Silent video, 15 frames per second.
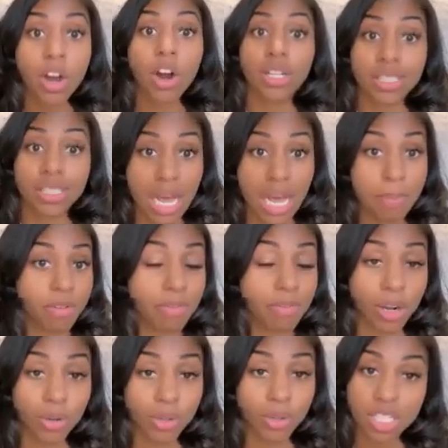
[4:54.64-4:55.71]
on top of
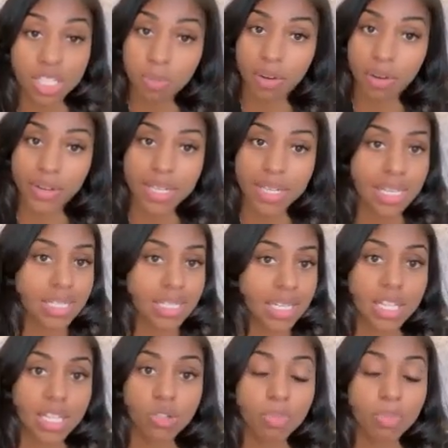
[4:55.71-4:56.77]
my own experience. I
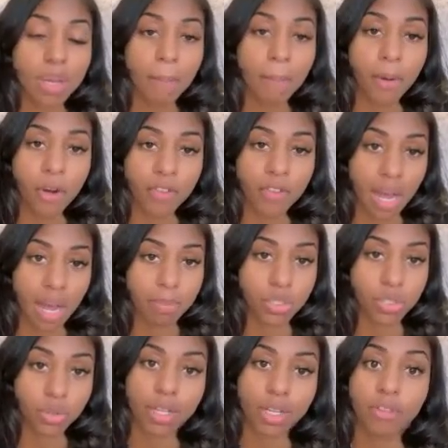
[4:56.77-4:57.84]
said, this would be a perfect
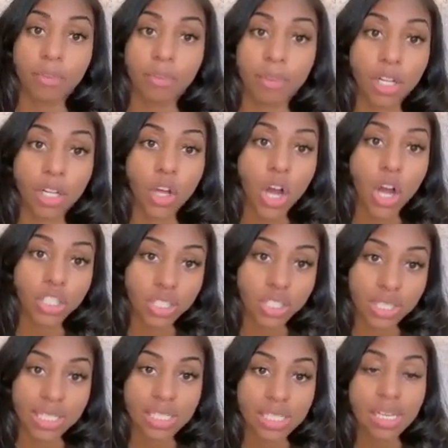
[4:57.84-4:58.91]
opportunity for me to launch
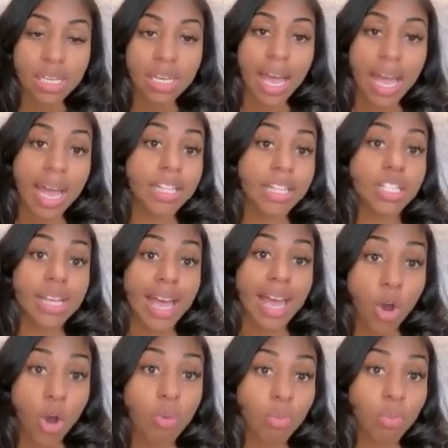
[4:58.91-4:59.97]
this and to
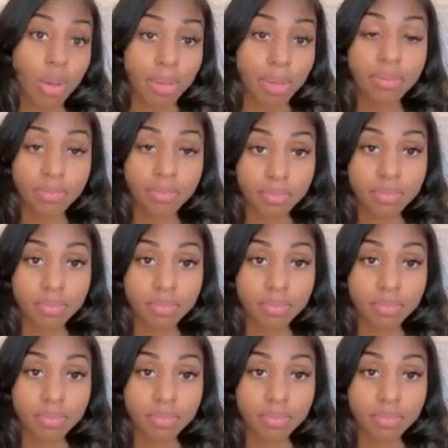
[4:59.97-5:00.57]
help women.